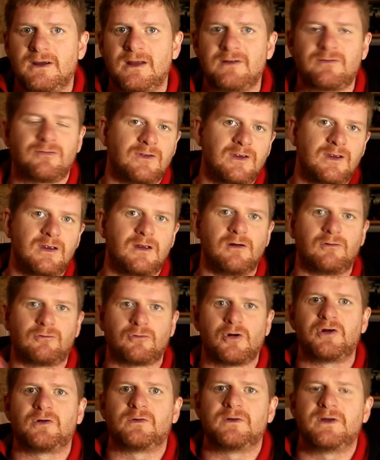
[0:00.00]
Hit the
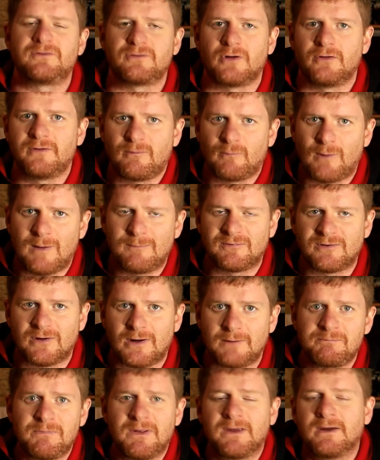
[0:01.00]
criticalhit.net
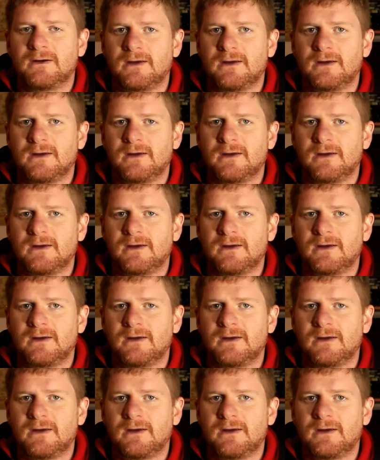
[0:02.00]
website